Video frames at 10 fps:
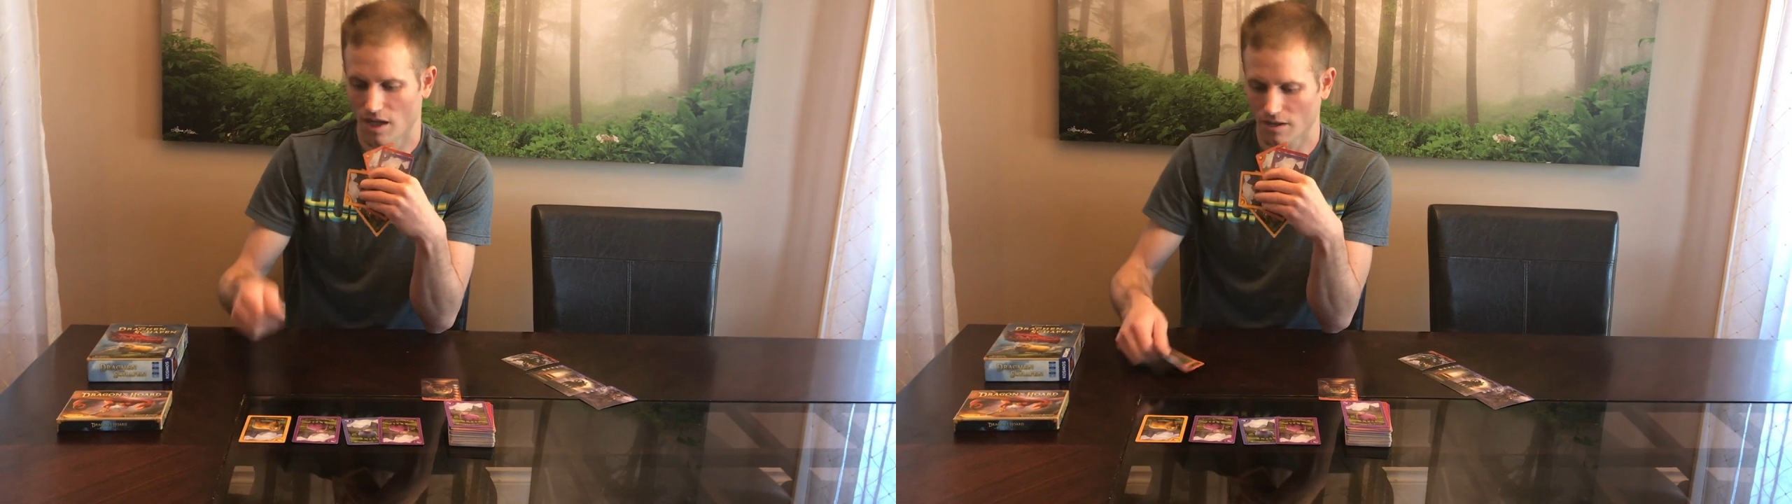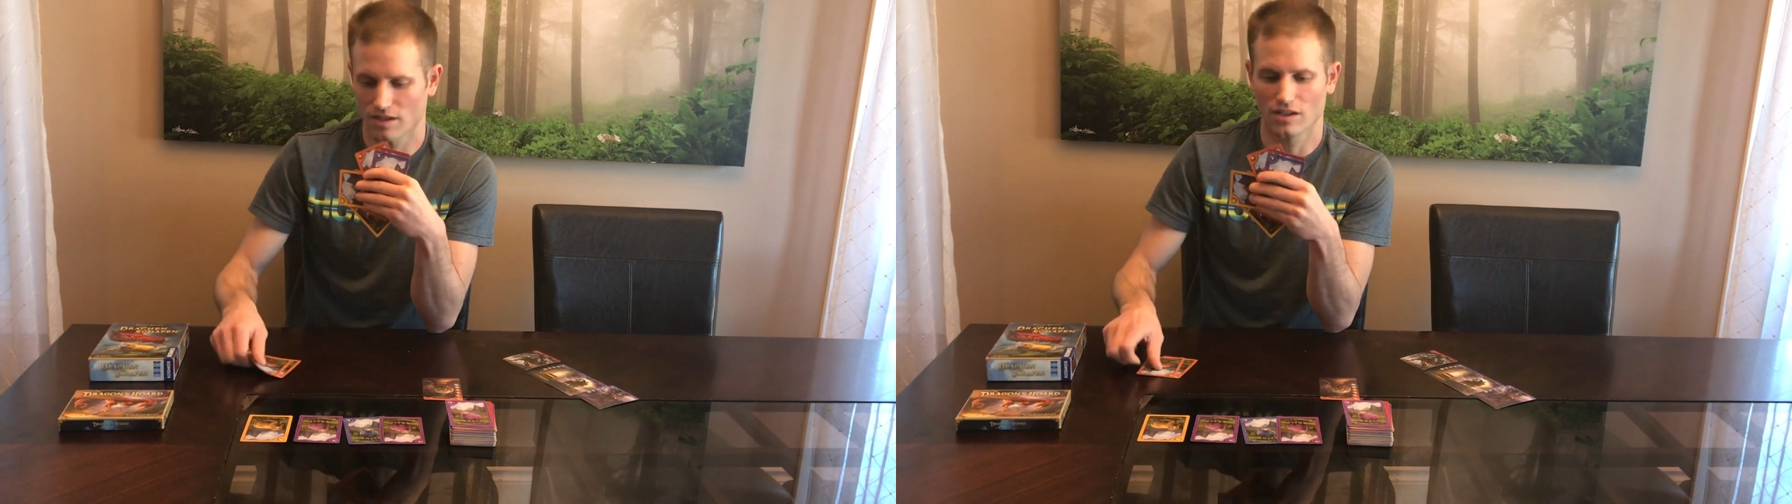
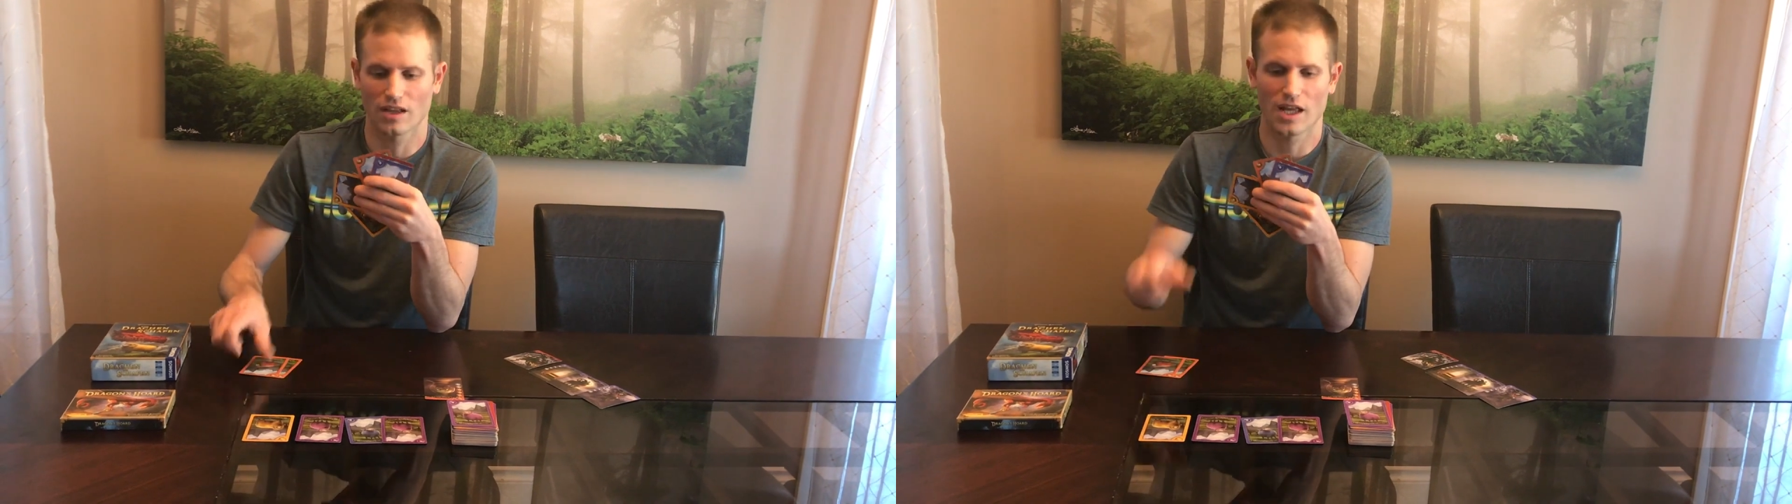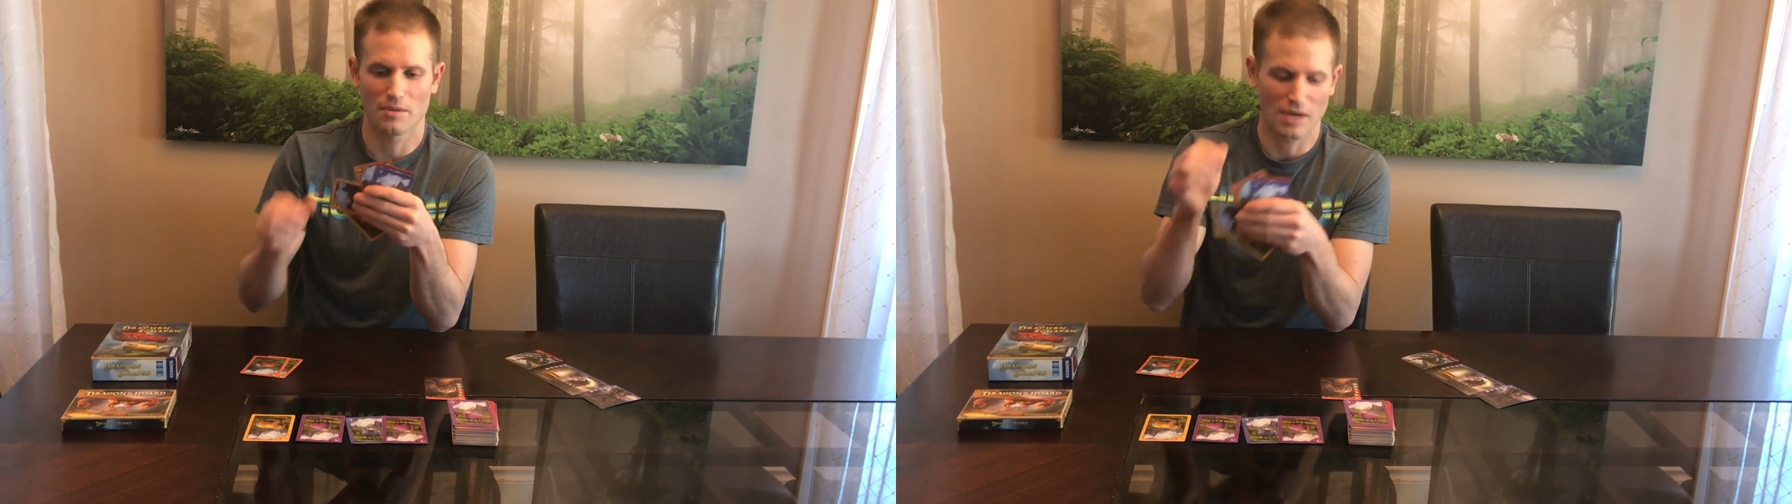I'm going to
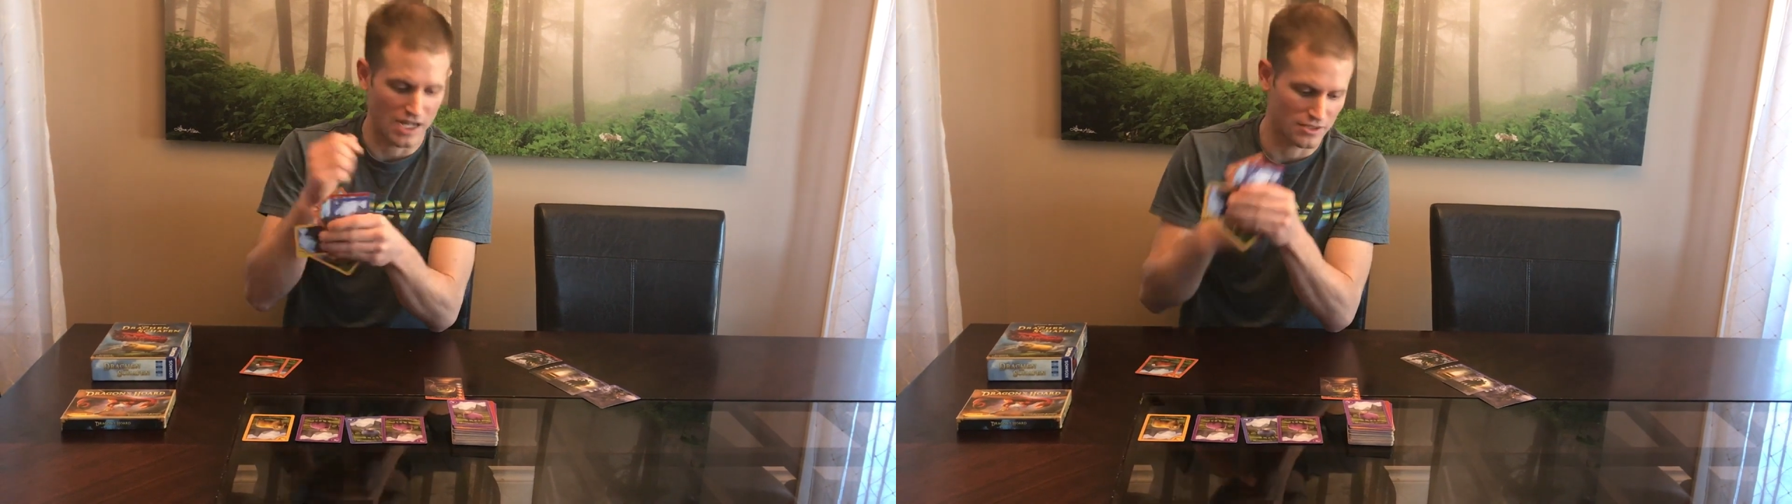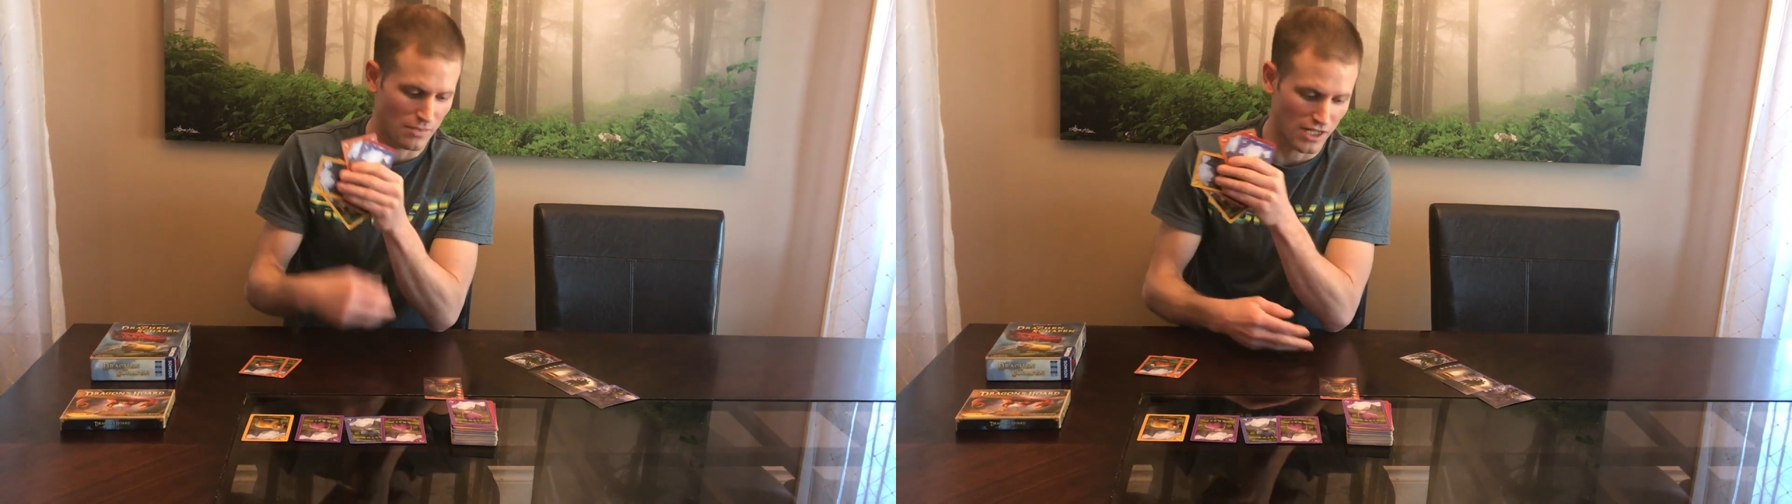lay them
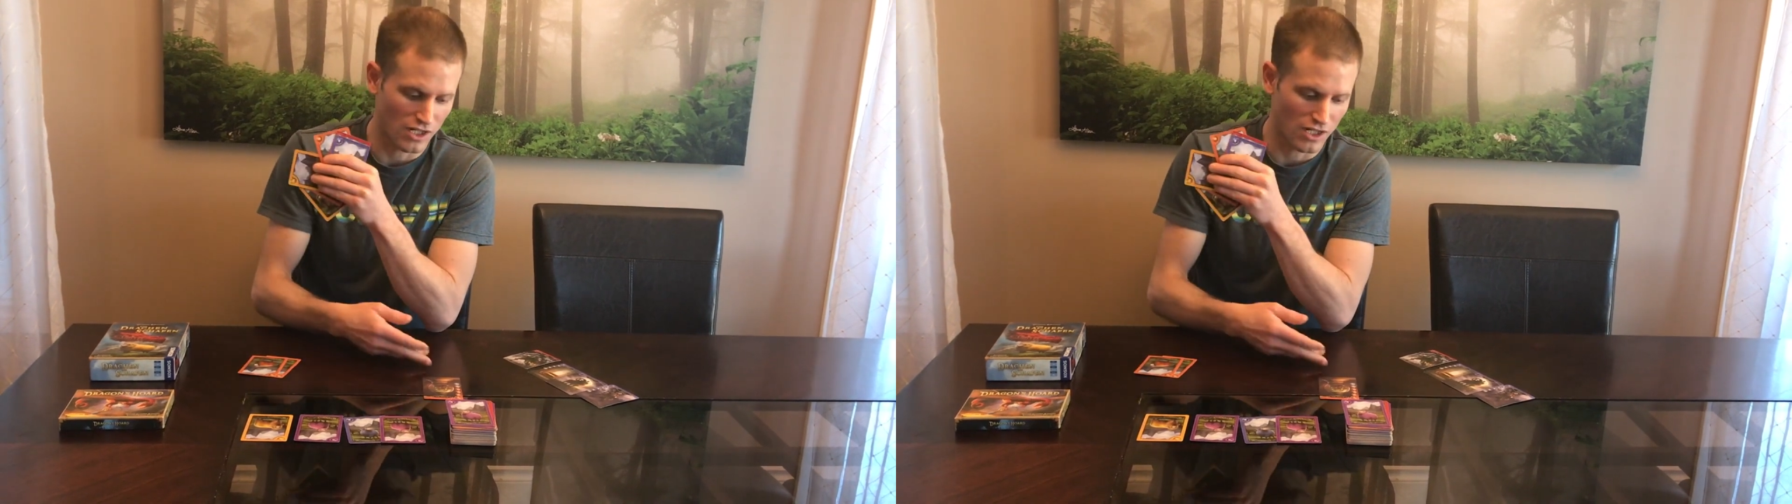as my